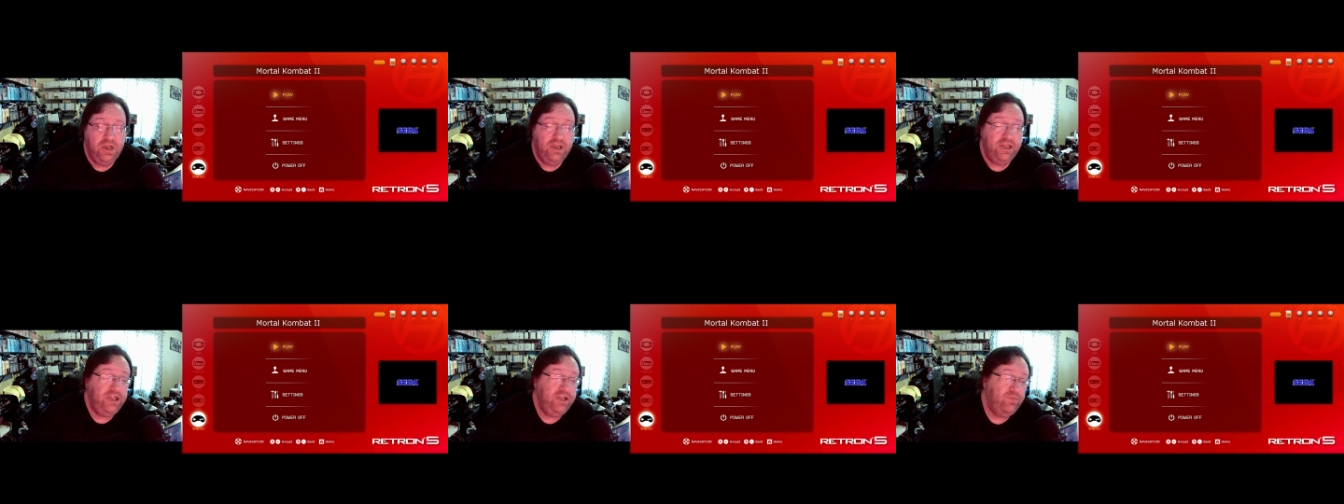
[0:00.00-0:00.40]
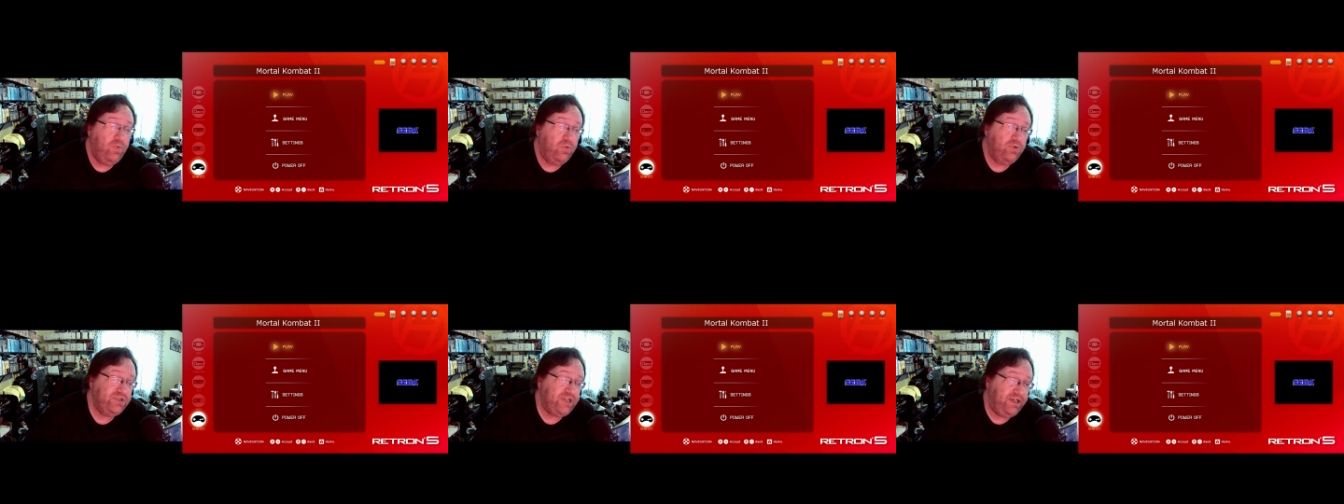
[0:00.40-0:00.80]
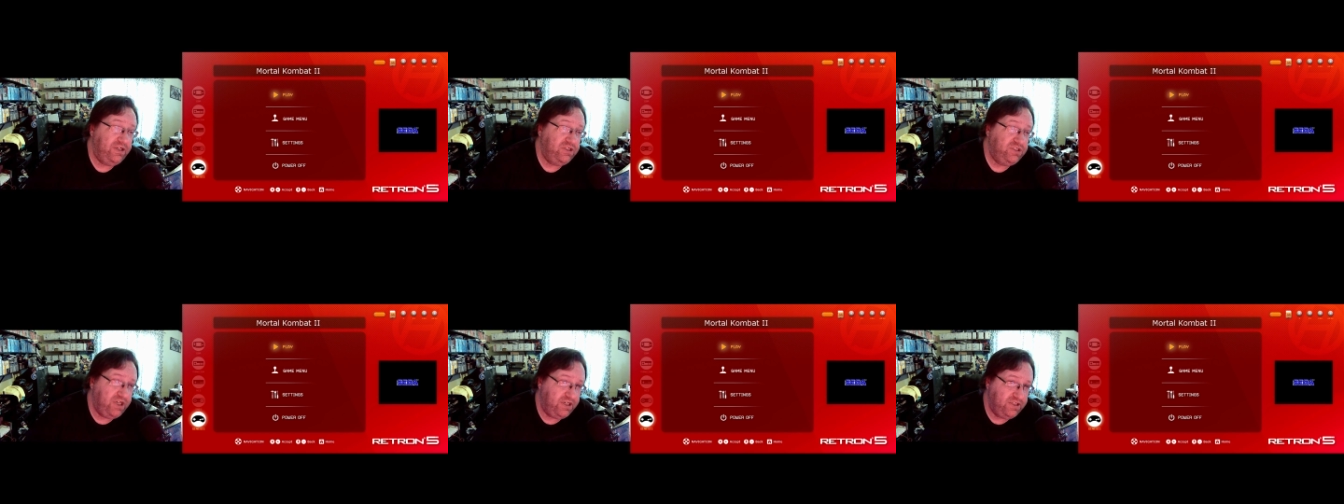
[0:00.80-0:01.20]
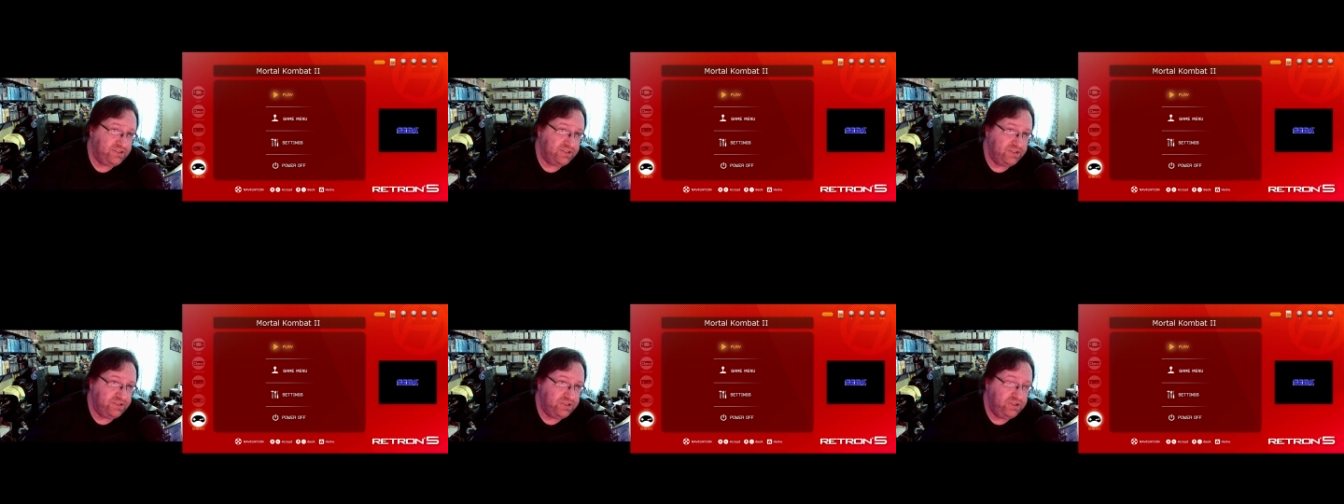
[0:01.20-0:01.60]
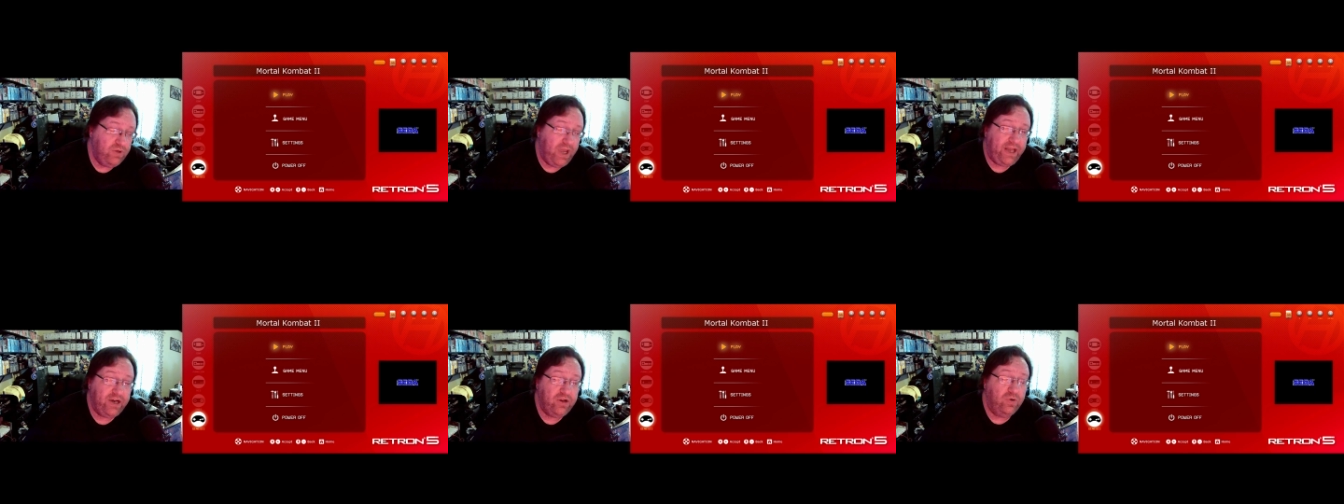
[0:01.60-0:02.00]
even when it was on the Genesis, you
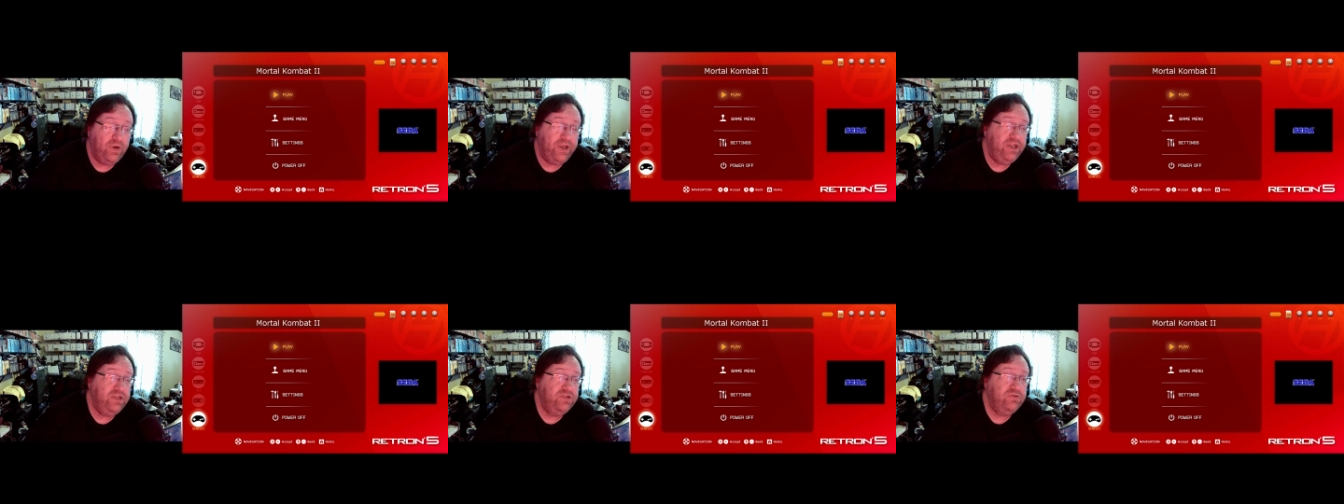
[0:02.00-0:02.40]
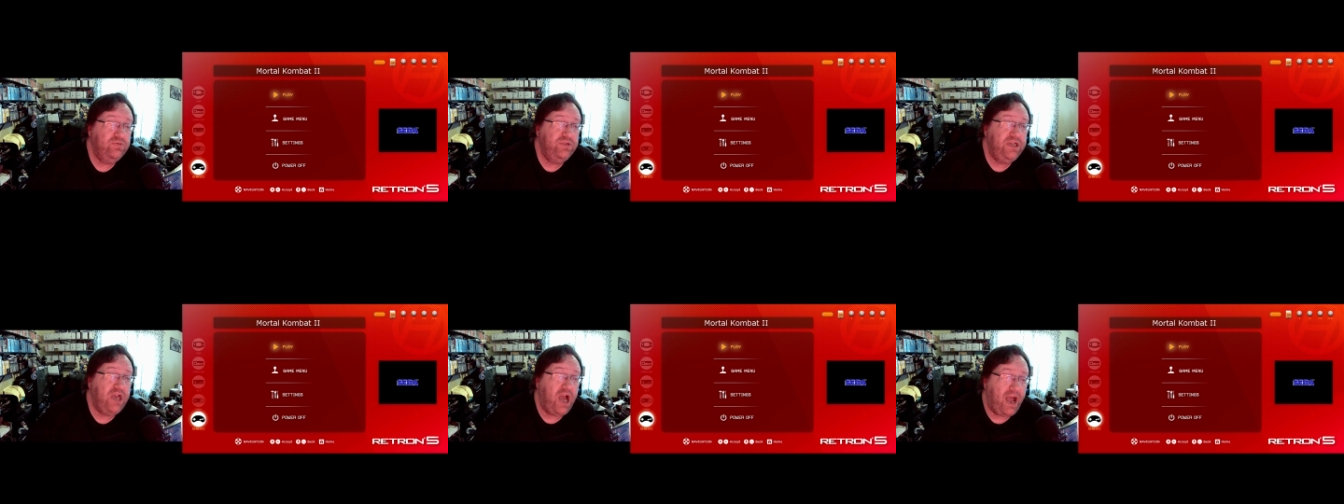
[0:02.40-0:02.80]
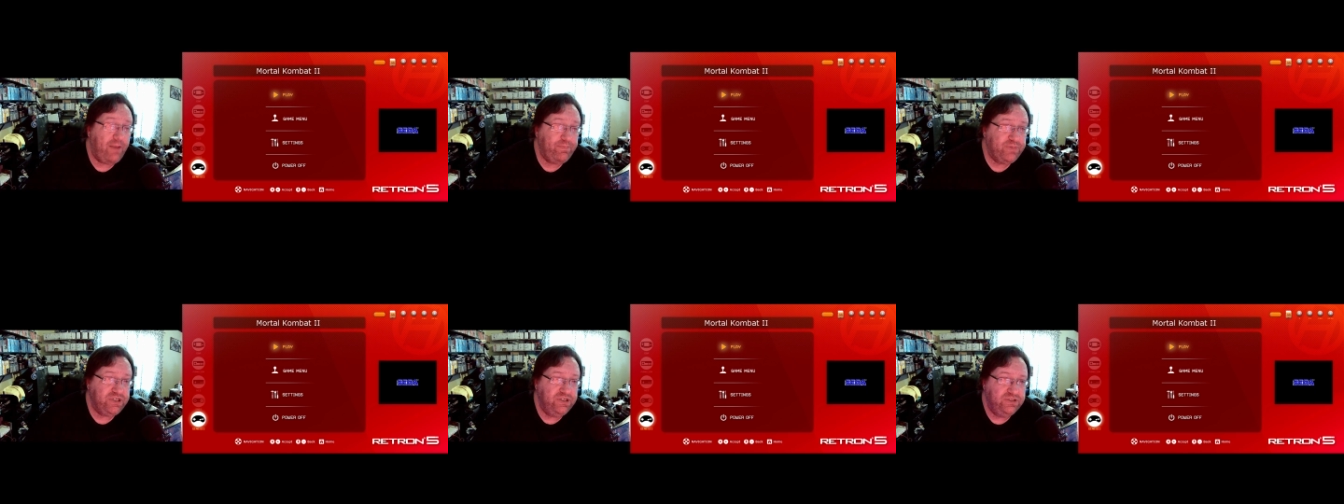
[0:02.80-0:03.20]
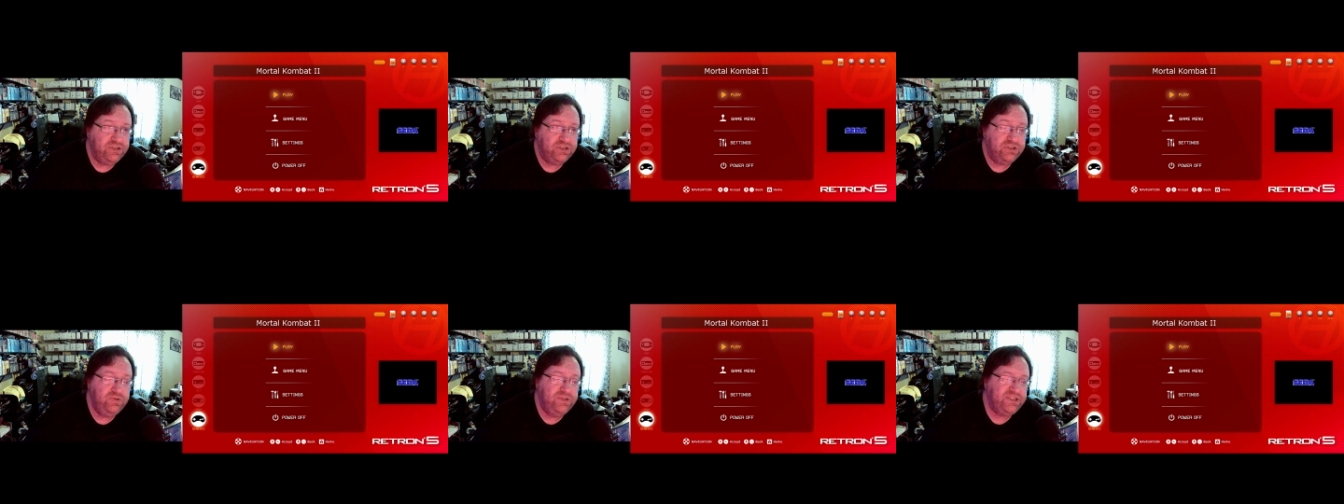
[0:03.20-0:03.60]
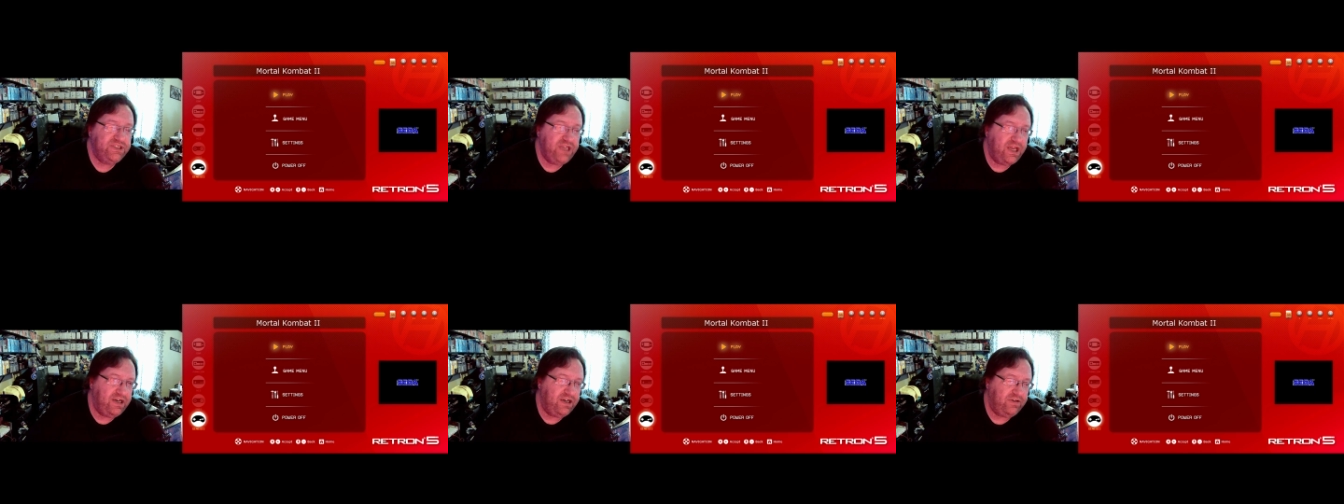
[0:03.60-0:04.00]
had to go into the options to
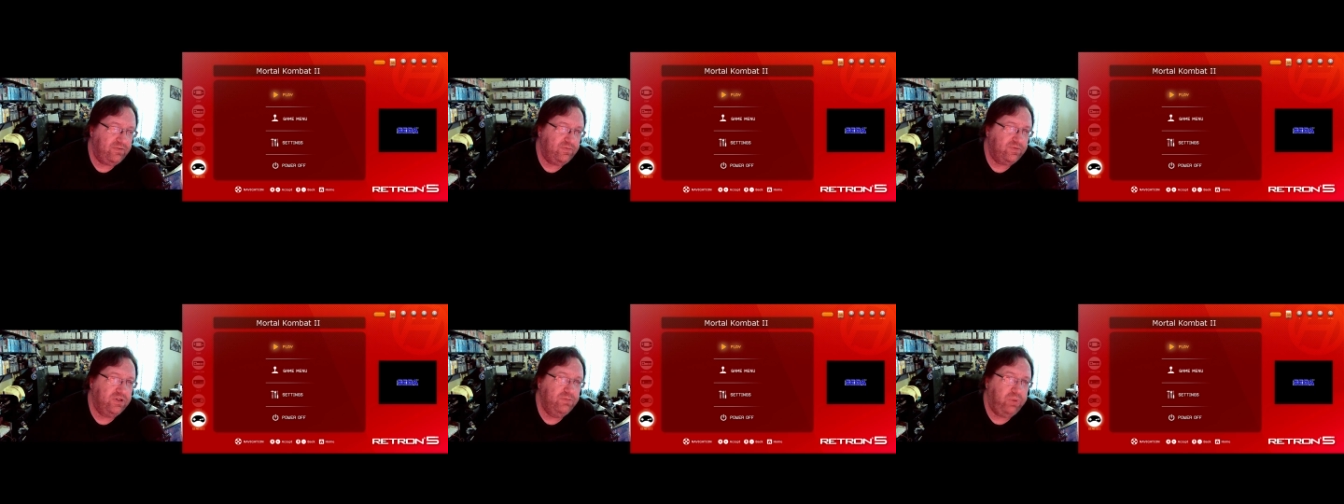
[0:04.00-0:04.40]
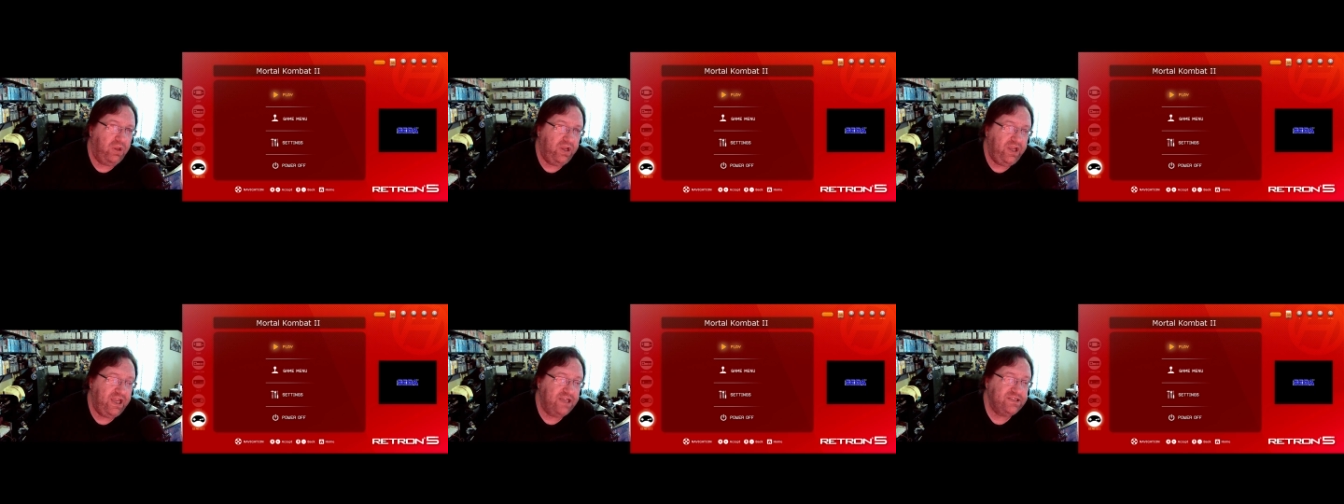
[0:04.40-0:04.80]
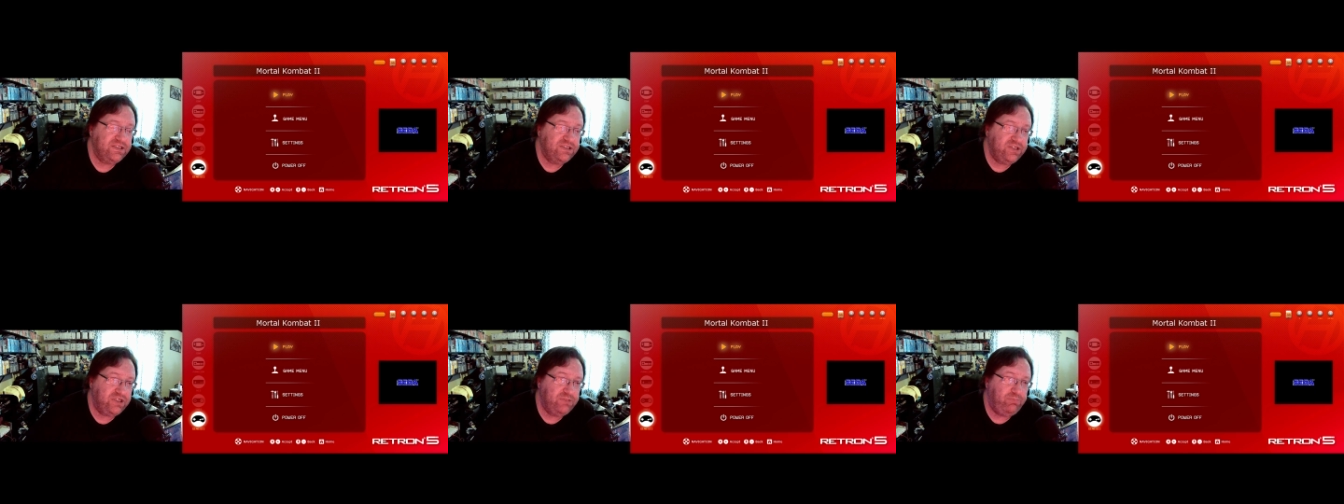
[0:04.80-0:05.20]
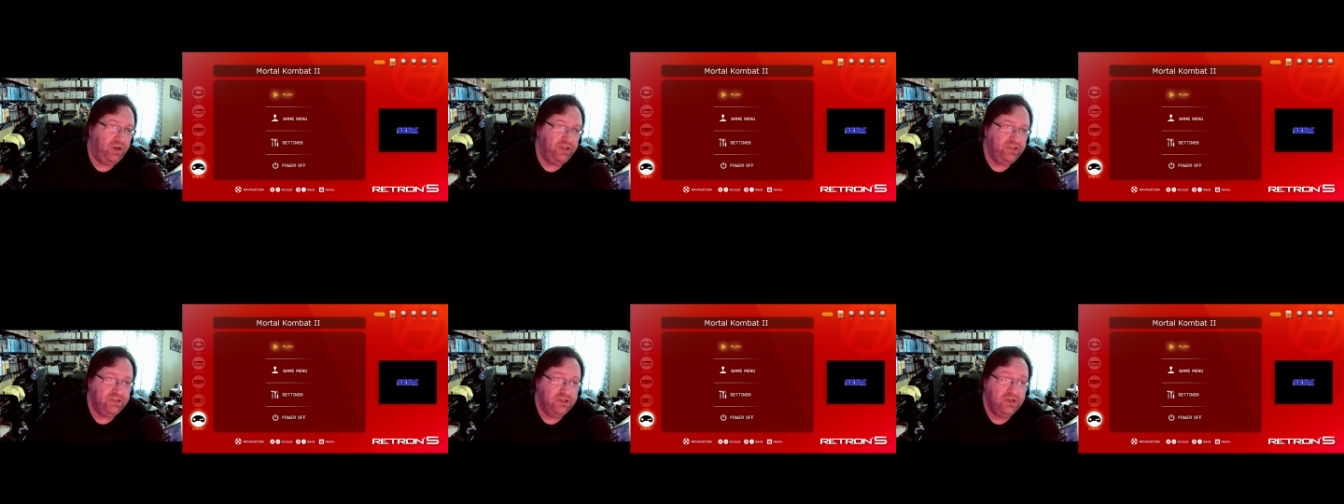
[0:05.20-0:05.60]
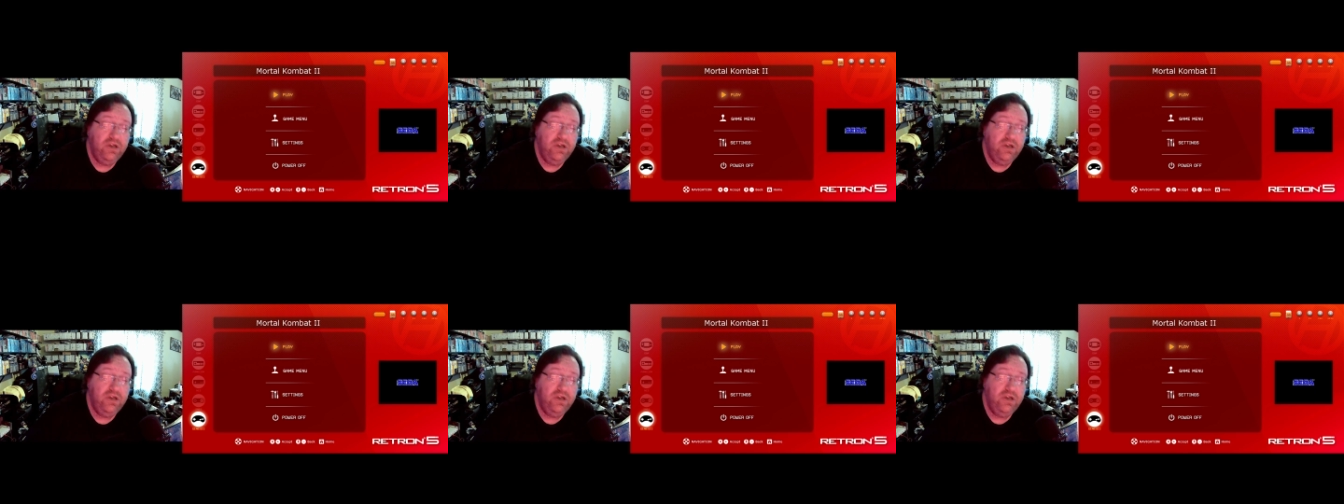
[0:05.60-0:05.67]
set it to play as a 6 button.